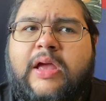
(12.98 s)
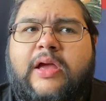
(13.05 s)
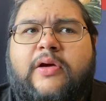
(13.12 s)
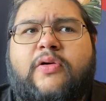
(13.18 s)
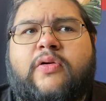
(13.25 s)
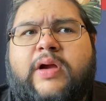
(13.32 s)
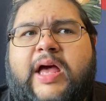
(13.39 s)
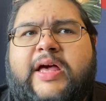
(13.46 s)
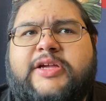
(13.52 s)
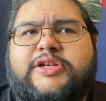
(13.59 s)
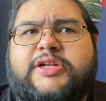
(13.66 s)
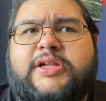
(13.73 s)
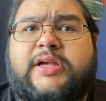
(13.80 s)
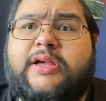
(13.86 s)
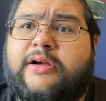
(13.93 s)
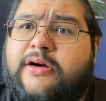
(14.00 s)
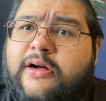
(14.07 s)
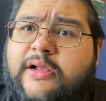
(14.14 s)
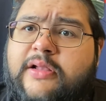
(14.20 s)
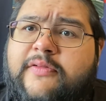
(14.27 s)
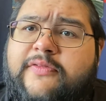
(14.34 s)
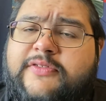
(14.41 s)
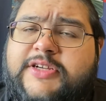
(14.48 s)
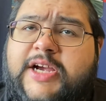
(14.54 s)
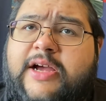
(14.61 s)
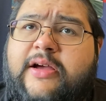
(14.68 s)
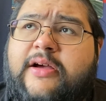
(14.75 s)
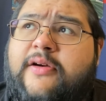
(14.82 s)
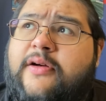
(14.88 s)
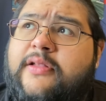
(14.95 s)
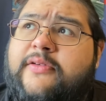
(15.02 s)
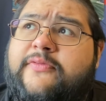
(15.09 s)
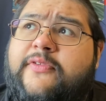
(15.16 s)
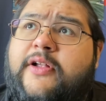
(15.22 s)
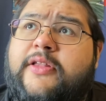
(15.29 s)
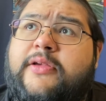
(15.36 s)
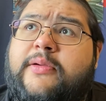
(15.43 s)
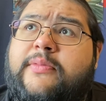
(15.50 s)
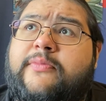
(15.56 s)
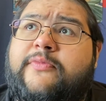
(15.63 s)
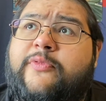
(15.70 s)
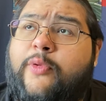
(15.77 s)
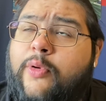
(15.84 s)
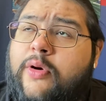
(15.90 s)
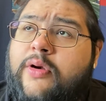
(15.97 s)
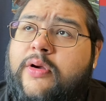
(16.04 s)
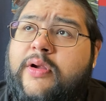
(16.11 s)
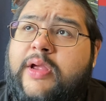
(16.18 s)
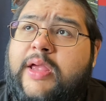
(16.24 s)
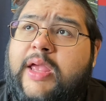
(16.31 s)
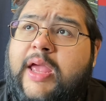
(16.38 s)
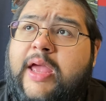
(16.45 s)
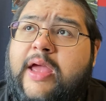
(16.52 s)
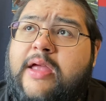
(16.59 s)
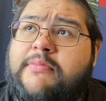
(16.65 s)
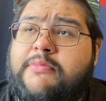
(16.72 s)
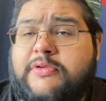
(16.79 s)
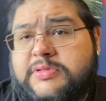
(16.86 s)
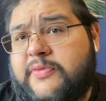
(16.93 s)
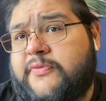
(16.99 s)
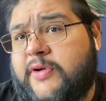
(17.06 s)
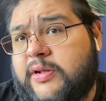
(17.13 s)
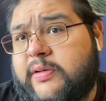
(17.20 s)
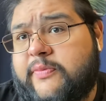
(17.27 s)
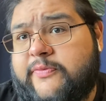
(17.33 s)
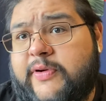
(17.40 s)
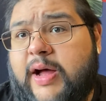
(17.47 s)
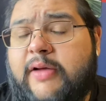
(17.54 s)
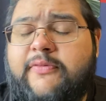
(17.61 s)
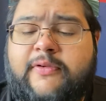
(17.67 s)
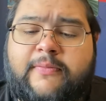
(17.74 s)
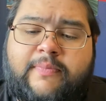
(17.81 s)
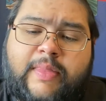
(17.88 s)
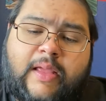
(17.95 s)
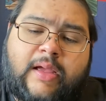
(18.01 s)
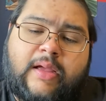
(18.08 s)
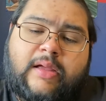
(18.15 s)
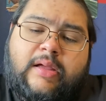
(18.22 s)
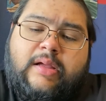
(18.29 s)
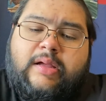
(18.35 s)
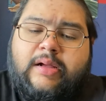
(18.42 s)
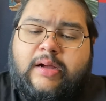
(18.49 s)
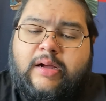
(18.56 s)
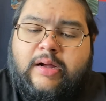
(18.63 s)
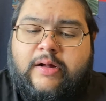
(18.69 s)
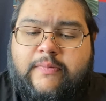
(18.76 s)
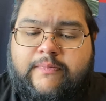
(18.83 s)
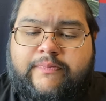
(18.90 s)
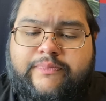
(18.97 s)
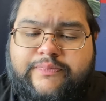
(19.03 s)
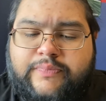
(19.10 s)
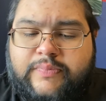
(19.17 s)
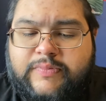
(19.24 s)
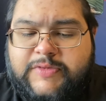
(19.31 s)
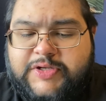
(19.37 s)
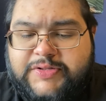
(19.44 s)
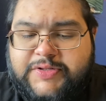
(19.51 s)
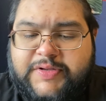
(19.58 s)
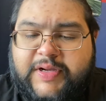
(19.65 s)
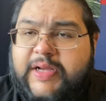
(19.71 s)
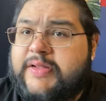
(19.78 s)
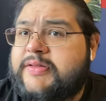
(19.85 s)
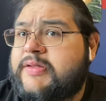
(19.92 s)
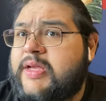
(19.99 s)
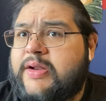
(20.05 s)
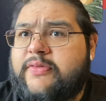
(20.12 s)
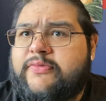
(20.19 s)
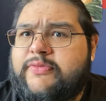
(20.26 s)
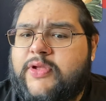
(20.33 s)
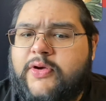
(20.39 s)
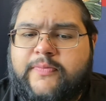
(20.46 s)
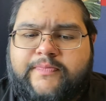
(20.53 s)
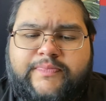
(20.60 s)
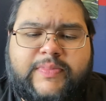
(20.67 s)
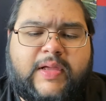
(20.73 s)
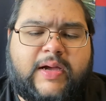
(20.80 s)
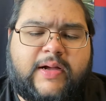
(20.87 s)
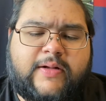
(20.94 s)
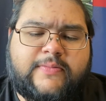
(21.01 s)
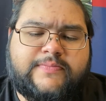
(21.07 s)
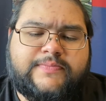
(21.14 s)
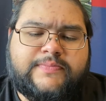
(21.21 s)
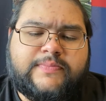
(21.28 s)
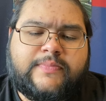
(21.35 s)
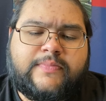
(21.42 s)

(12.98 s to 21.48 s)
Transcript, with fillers: or actually all of cha all of Volume four and most of Volume five, um, just so you guys kind of know. Um,